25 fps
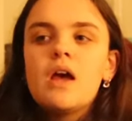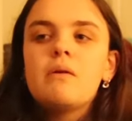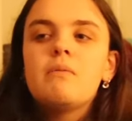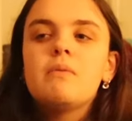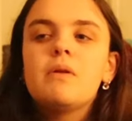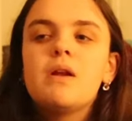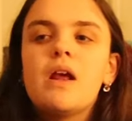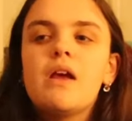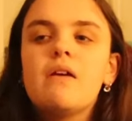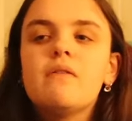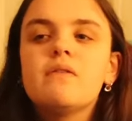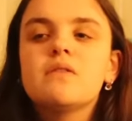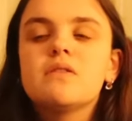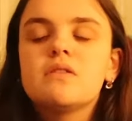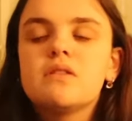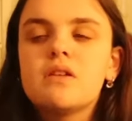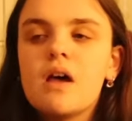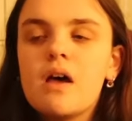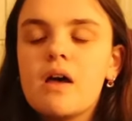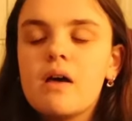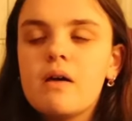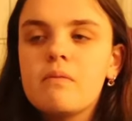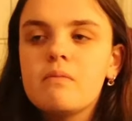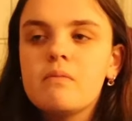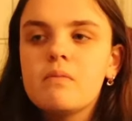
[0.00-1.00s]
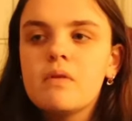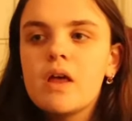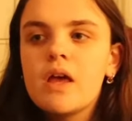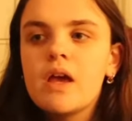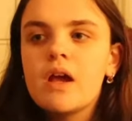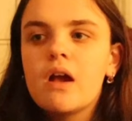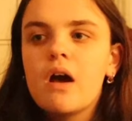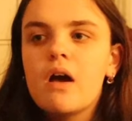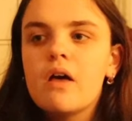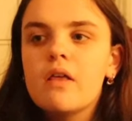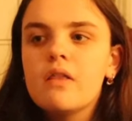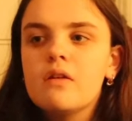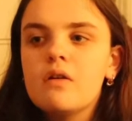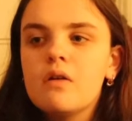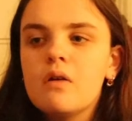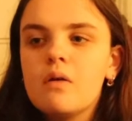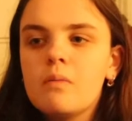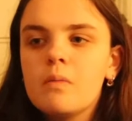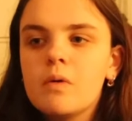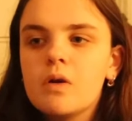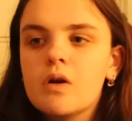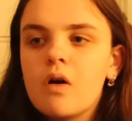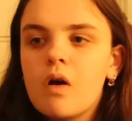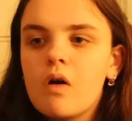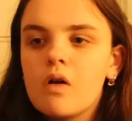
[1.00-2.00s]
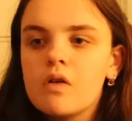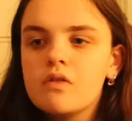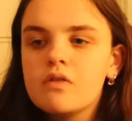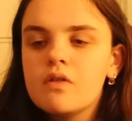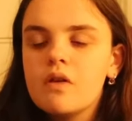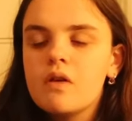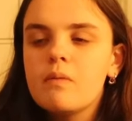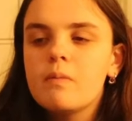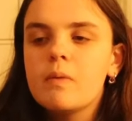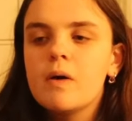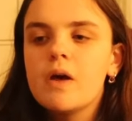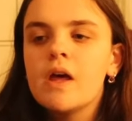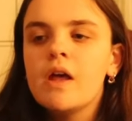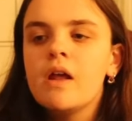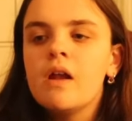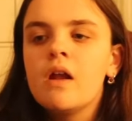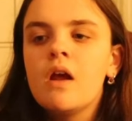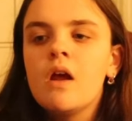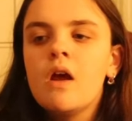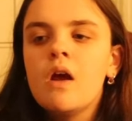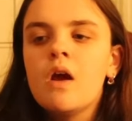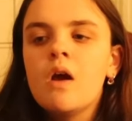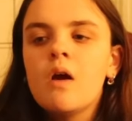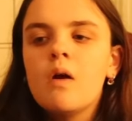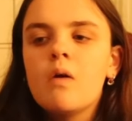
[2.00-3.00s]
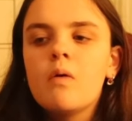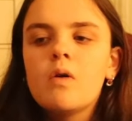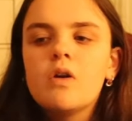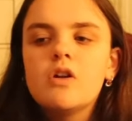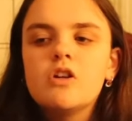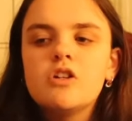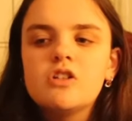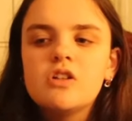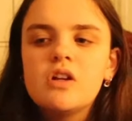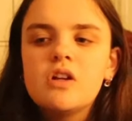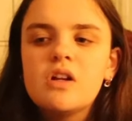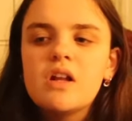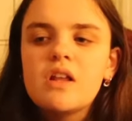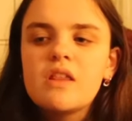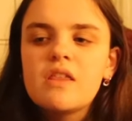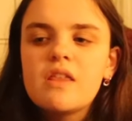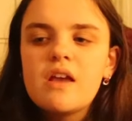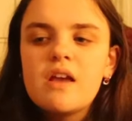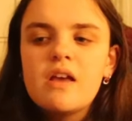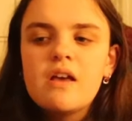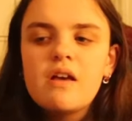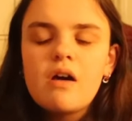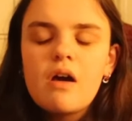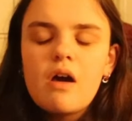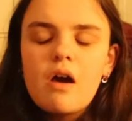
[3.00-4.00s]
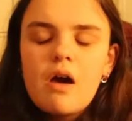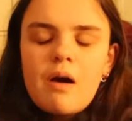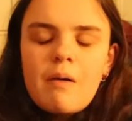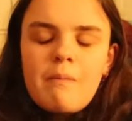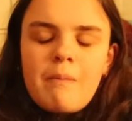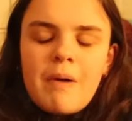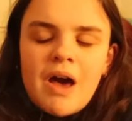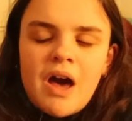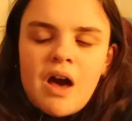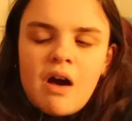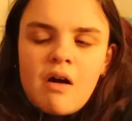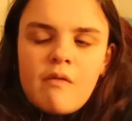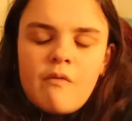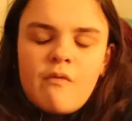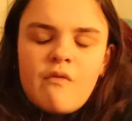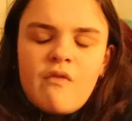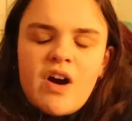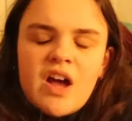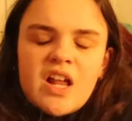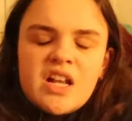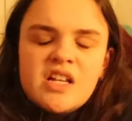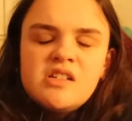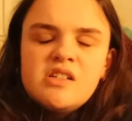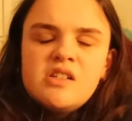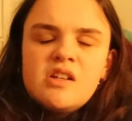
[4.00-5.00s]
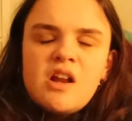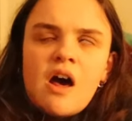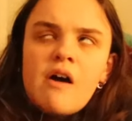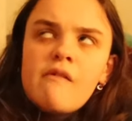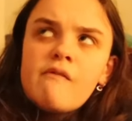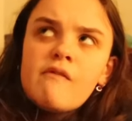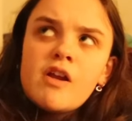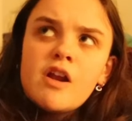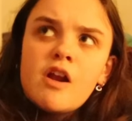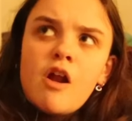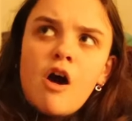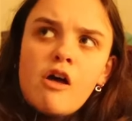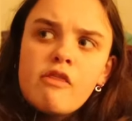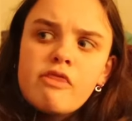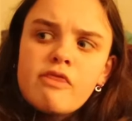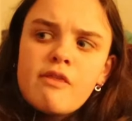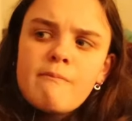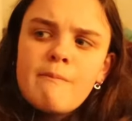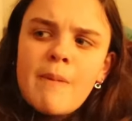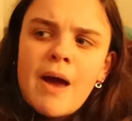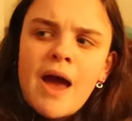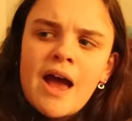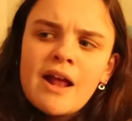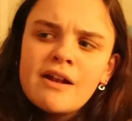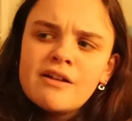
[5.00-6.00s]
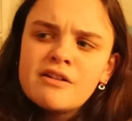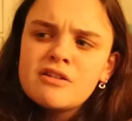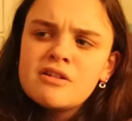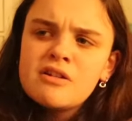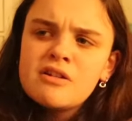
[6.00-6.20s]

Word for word: I mean, I have some like other homework also, but we're just gonna think about fun stuff and not the bad